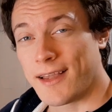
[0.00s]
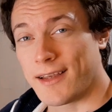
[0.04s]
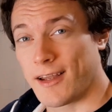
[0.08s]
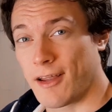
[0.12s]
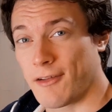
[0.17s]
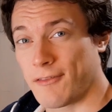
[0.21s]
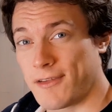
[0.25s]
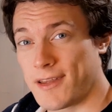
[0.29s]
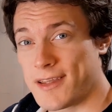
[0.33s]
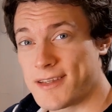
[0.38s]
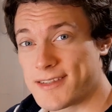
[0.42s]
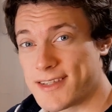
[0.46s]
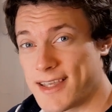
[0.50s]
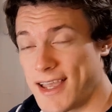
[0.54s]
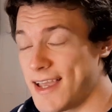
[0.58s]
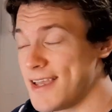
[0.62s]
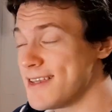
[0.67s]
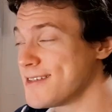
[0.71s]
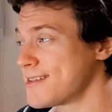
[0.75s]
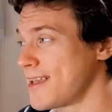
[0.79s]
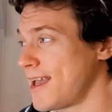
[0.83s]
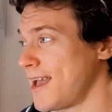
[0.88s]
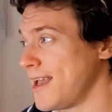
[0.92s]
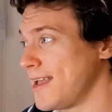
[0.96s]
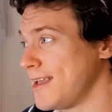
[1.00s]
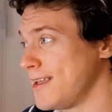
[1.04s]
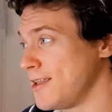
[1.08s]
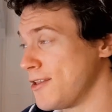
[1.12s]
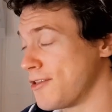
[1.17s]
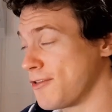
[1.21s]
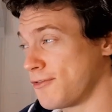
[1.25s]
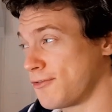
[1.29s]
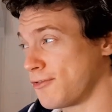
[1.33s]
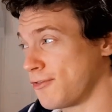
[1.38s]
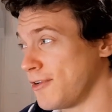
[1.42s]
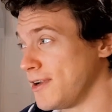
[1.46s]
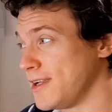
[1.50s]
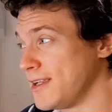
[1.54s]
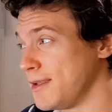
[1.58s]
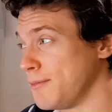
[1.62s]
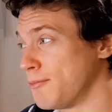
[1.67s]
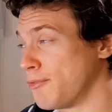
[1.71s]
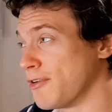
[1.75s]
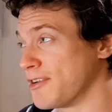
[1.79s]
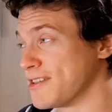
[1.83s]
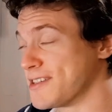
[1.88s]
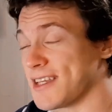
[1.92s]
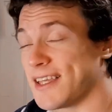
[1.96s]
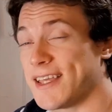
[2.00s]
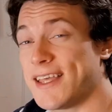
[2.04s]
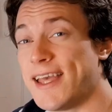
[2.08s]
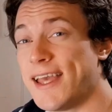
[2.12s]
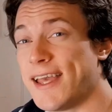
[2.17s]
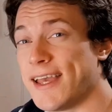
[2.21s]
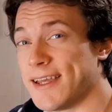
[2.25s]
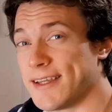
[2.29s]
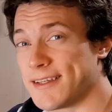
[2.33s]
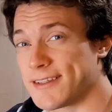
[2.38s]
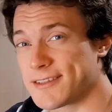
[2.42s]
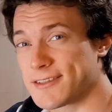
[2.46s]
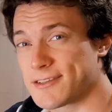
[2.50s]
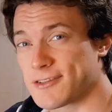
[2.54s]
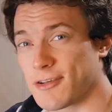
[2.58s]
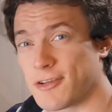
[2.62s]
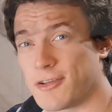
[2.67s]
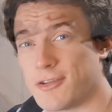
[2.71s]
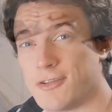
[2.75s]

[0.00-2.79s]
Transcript: Now, this is a 3D printer kit, so